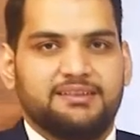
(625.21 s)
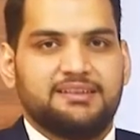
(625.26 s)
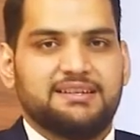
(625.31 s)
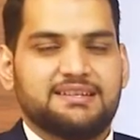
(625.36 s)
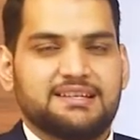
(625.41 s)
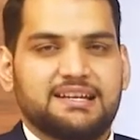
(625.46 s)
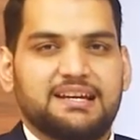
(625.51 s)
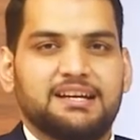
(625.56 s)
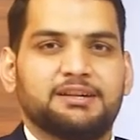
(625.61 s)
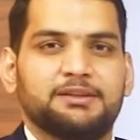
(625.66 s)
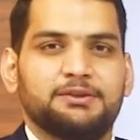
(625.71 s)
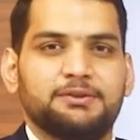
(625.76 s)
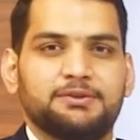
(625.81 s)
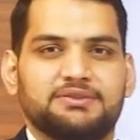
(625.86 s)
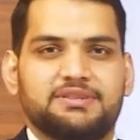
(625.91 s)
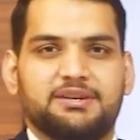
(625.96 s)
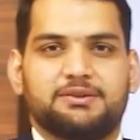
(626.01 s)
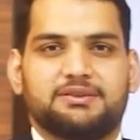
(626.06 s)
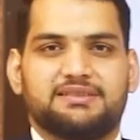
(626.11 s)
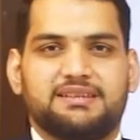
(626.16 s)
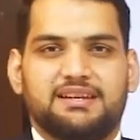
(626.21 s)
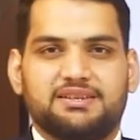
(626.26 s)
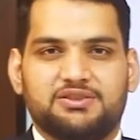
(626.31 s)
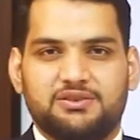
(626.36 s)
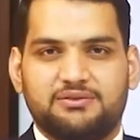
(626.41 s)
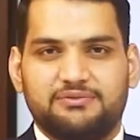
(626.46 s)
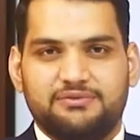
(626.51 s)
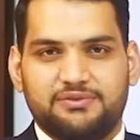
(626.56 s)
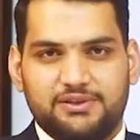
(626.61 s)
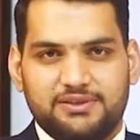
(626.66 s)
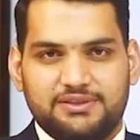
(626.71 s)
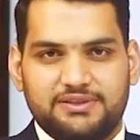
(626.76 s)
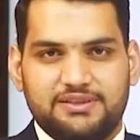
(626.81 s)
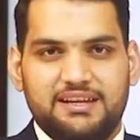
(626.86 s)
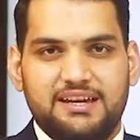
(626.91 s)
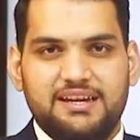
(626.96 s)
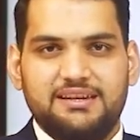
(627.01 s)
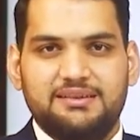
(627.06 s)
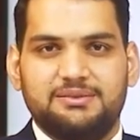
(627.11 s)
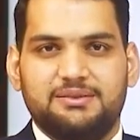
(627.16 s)
This concludes our session for
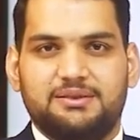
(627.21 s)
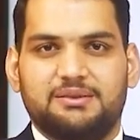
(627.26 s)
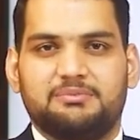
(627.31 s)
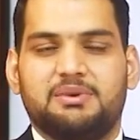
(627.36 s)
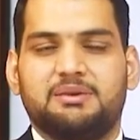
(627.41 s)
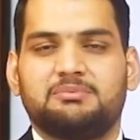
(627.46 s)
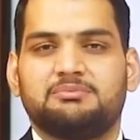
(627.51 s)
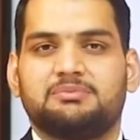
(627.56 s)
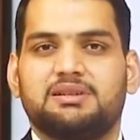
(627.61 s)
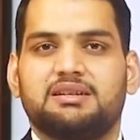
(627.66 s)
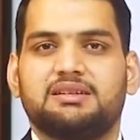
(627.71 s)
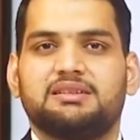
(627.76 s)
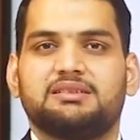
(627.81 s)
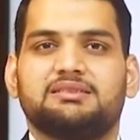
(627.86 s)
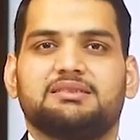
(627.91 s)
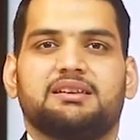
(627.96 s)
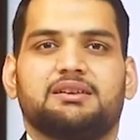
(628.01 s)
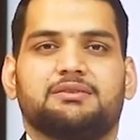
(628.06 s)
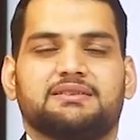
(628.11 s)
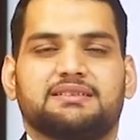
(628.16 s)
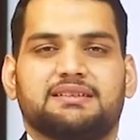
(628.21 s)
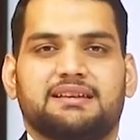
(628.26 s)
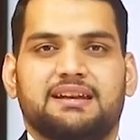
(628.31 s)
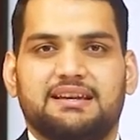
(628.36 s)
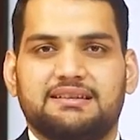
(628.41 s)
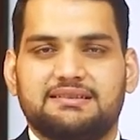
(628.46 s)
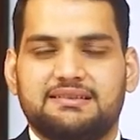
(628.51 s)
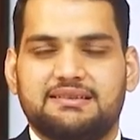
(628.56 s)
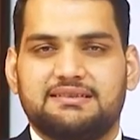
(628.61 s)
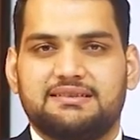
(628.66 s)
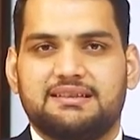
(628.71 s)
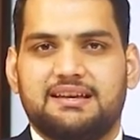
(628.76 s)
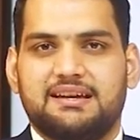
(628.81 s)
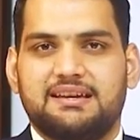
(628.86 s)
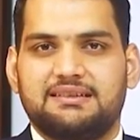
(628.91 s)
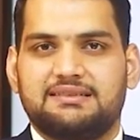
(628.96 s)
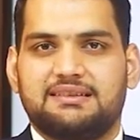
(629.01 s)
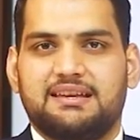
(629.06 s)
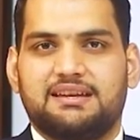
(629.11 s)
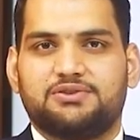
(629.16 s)
today. Remember, there is an
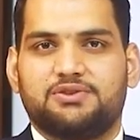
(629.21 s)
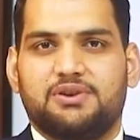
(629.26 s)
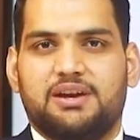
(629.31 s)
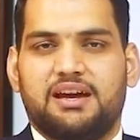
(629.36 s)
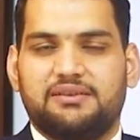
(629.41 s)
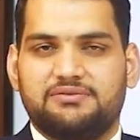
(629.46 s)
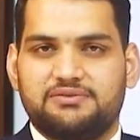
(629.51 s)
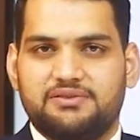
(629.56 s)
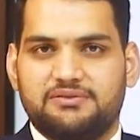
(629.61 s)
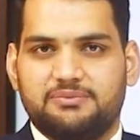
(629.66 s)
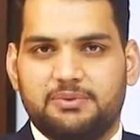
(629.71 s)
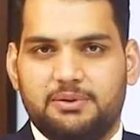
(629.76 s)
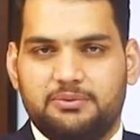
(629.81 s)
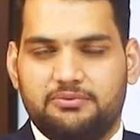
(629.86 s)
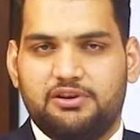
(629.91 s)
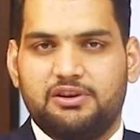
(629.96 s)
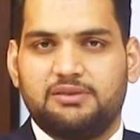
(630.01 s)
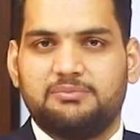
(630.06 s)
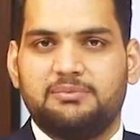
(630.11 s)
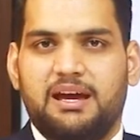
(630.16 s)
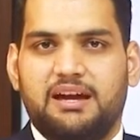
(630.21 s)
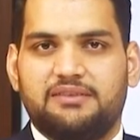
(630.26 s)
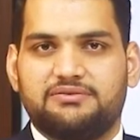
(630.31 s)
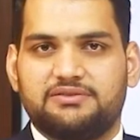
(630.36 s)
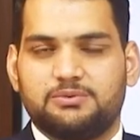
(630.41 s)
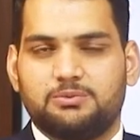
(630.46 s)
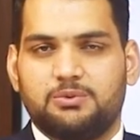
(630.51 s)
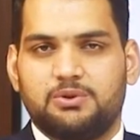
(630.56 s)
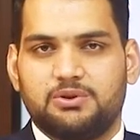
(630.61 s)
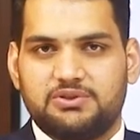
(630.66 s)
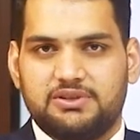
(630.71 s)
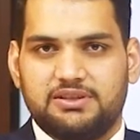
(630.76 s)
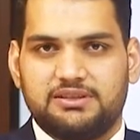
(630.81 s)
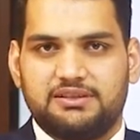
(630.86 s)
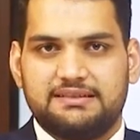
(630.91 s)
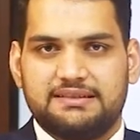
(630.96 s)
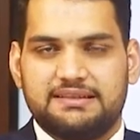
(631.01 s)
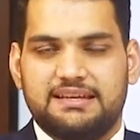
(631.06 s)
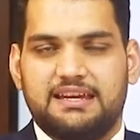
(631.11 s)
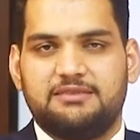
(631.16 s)
exercise that you have to perform after watching
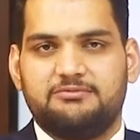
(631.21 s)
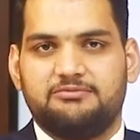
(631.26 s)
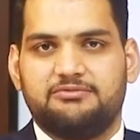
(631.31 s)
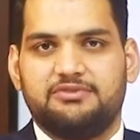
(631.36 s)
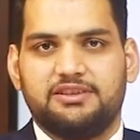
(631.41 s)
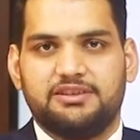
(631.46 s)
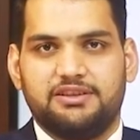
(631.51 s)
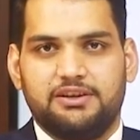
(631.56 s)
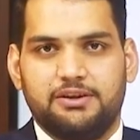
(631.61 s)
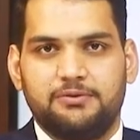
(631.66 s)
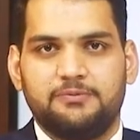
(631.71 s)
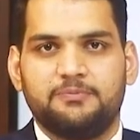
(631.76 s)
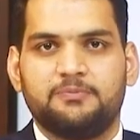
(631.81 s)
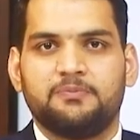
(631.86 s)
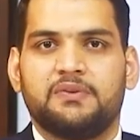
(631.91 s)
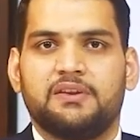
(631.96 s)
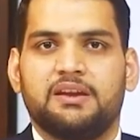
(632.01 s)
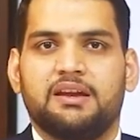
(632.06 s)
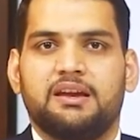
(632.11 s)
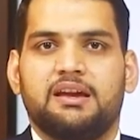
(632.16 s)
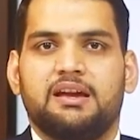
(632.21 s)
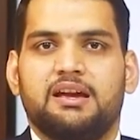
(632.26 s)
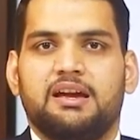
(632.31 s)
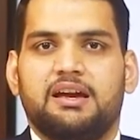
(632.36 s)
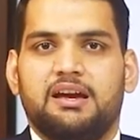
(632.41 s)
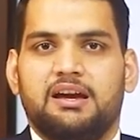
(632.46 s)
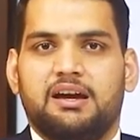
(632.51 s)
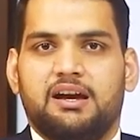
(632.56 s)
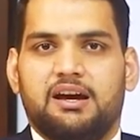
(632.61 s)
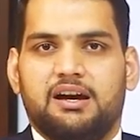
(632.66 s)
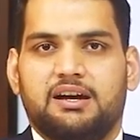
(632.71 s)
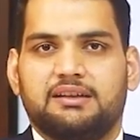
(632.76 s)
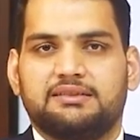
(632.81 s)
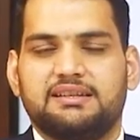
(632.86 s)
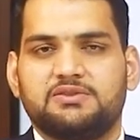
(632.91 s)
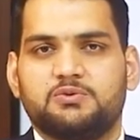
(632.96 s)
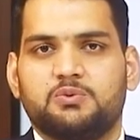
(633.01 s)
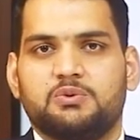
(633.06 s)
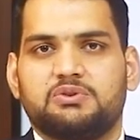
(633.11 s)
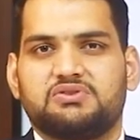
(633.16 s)
the same video.
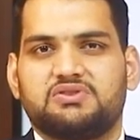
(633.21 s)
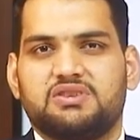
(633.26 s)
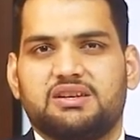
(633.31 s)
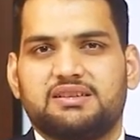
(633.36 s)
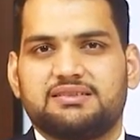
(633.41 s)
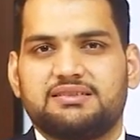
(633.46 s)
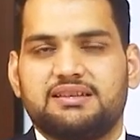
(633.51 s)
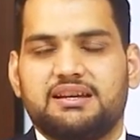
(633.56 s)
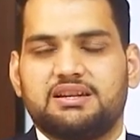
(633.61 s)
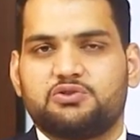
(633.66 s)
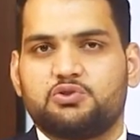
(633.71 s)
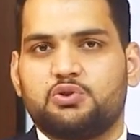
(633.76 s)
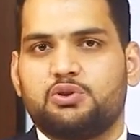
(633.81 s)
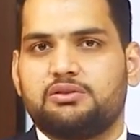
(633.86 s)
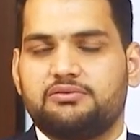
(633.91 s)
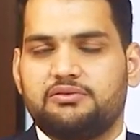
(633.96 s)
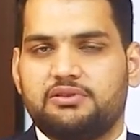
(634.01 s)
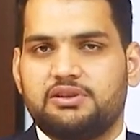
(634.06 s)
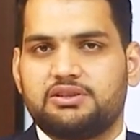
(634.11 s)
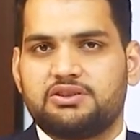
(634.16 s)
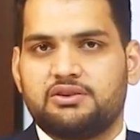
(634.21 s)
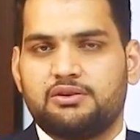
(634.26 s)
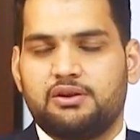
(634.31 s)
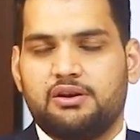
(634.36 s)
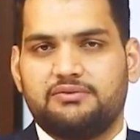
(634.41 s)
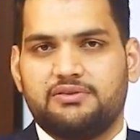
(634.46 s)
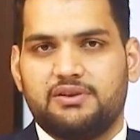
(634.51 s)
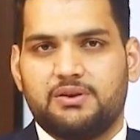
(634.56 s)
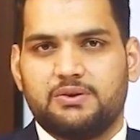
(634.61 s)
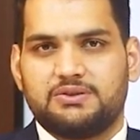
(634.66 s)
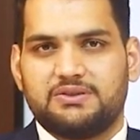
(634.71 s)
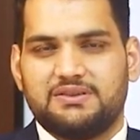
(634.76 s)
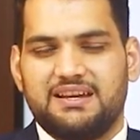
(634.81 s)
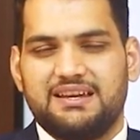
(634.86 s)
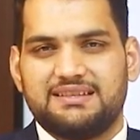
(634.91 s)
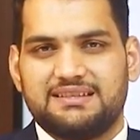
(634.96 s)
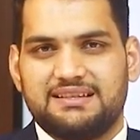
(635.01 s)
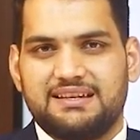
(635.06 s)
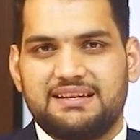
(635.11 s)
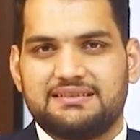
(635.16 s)
This was just a short version of our
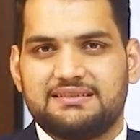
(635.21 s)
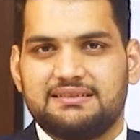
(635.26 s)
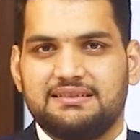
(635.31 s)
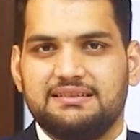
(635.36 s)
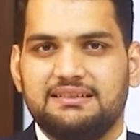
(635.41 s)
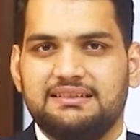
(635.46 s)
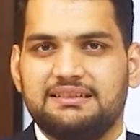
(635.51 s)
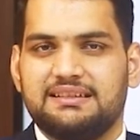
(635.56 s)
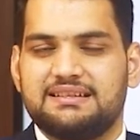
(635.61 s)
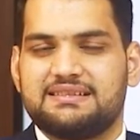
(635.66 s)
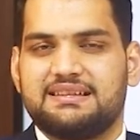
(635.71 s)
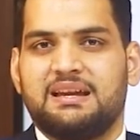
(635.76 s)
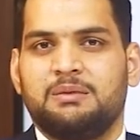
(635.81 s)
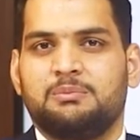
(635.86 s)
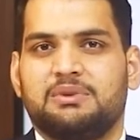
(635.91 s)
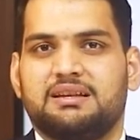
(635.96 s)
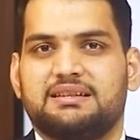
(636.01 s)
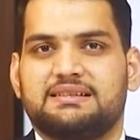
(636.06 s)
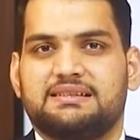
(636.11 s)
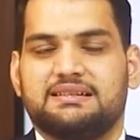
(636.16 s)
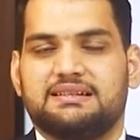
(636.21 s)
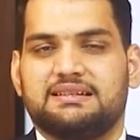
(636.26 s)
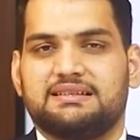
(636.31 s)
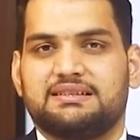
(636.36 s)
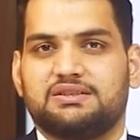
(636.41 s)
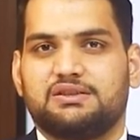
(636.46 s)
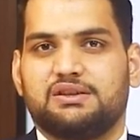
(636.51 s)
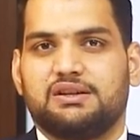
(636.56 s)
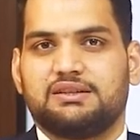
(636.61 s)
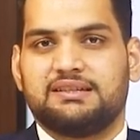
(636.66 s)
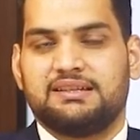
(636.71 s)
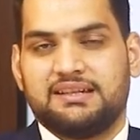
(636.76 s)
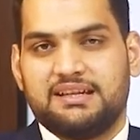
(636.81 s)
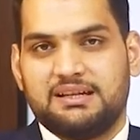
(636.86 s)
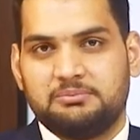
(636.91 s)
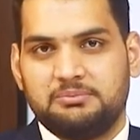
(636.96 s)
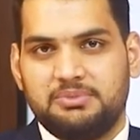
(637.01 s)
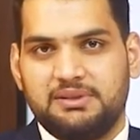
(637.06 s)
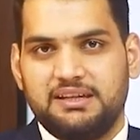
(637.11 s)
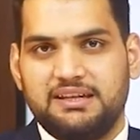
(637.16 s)
today's lesson. The same lesson is taught in
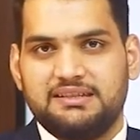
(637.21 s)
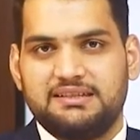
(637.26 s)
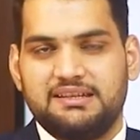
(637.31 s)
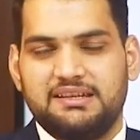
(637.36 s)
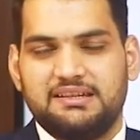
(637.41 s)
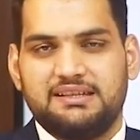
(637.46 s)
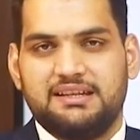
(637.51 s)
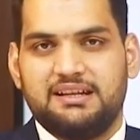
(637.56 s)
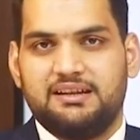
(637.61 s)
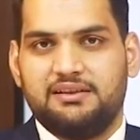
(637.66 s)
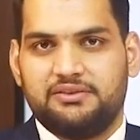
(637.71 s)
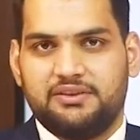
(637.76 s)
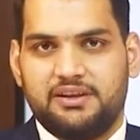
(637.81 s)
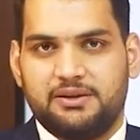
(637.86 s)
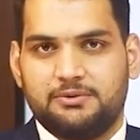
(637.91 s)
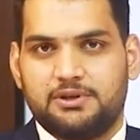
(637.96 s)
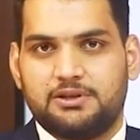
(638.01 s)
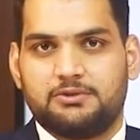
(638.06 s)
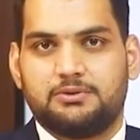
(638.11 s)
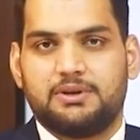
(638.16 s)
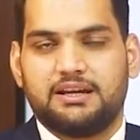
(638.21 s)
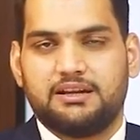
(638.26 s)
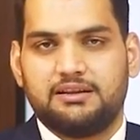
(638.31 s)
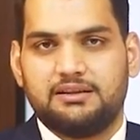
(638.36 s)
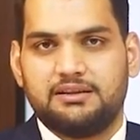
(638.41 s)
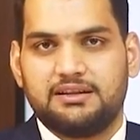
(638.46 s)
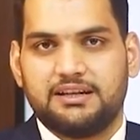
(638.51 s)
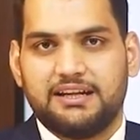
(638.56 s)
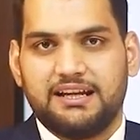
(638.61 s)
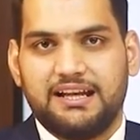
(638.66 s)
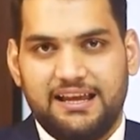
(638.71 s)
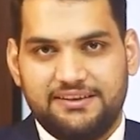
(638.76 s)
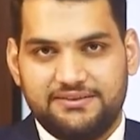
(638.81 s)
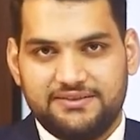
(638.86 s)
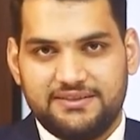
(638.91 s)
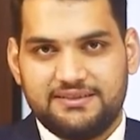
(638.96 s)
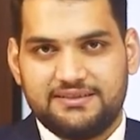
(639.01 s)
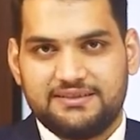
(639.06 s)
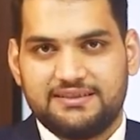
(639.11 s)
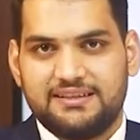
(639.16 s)
complete details in our regular
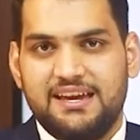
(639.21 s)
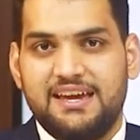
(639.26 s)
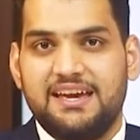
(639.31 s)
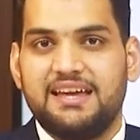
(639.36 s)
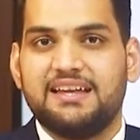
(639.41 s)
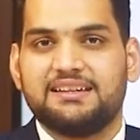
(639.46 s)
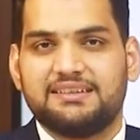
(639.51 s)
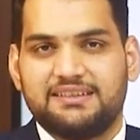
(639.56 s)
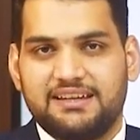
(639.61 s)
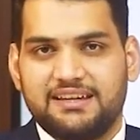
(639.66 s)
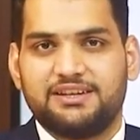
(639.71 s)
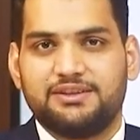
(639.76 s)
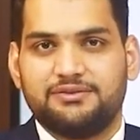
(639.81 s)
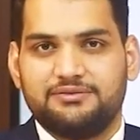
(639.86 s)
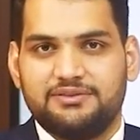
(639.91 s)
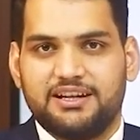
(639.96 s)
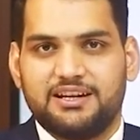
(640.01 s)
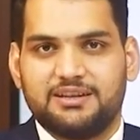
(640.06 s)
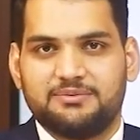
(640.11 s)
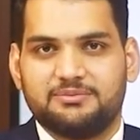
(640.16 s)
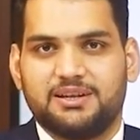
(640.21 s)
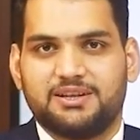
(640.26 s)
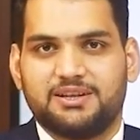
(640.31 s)
classes. Thank you very